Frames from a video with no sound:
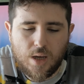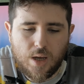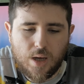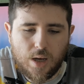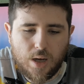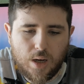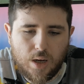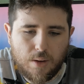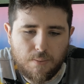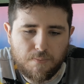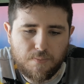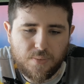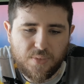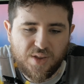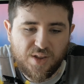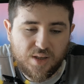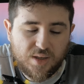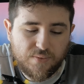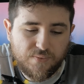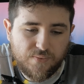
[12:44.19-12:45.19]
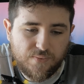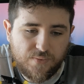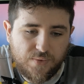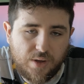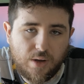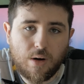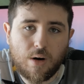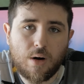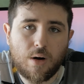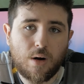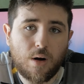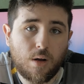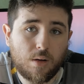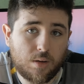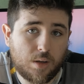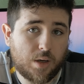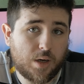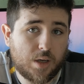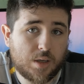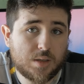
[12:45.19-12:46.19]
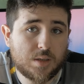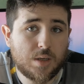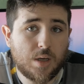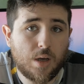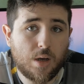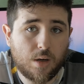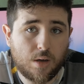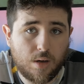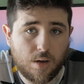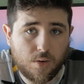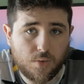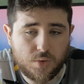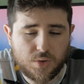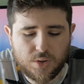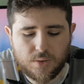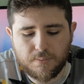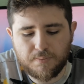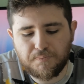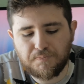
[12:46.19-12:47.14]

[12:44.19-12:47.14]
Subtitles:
VR on Linux goes.